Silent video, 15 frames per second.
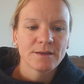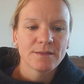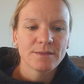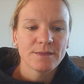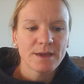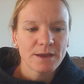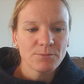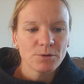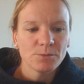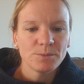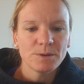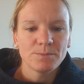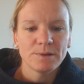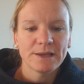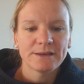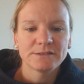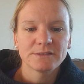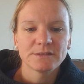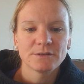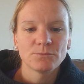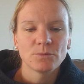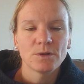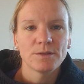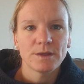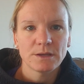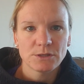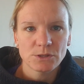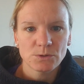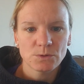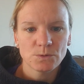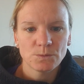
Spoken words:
they will be blessed in what they do.